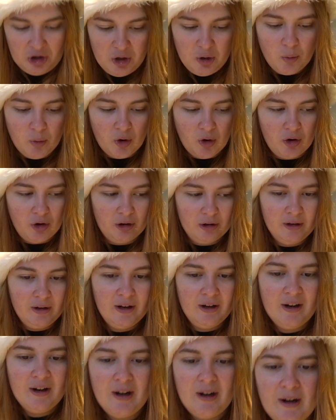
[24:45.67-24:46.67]
you all in
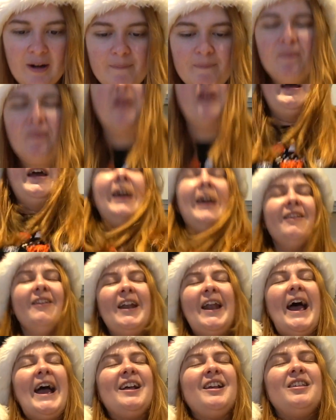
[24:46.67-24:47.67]
the
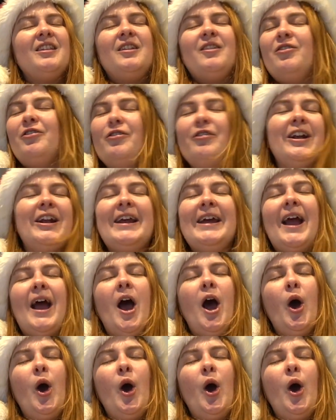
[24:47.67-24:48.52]
next video.